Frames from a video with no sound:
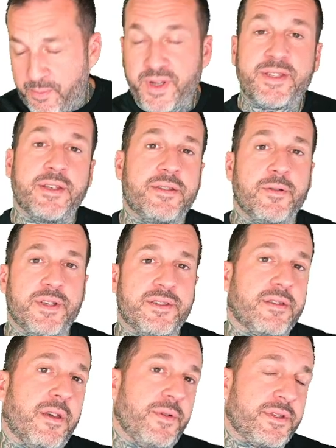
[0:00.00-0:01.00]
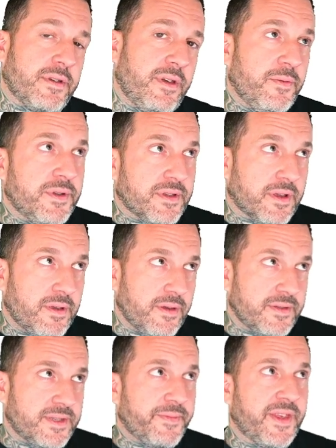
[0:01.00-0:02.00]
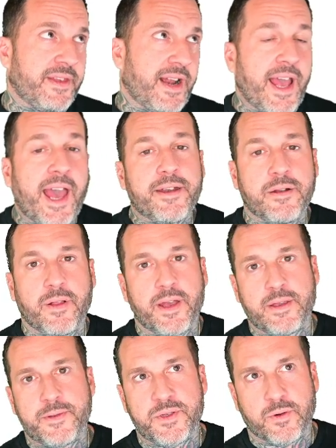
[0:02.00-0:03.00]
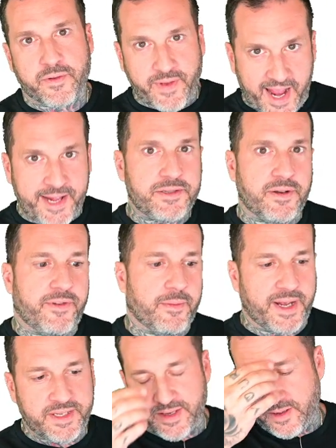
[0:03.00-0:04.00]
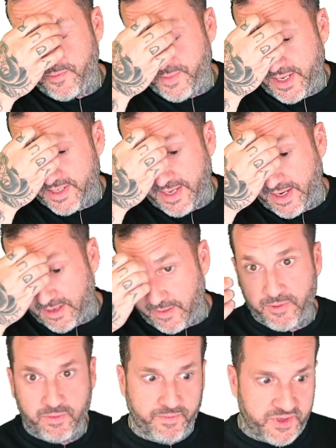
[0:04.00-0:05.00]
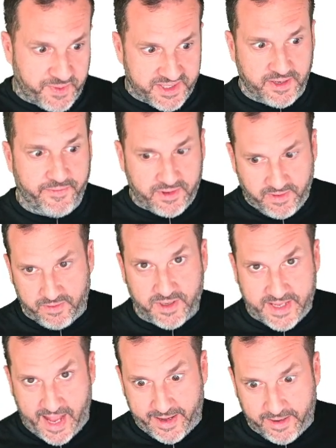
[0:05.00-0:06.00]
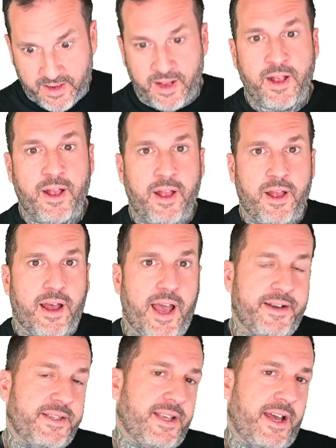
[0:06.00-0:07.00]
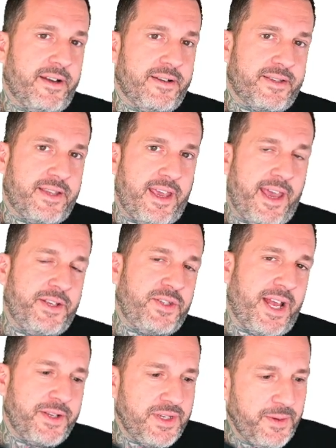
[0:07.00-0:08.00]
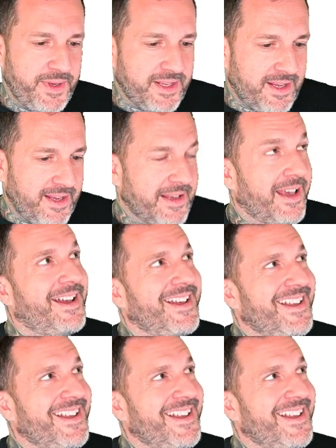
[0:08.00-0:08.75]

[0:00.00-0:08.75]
but since it was a, it was a, it was a something that I had to like sort of answer for myself because I had never specifically looked at it, I decided to say, "Hey, Chat GPT,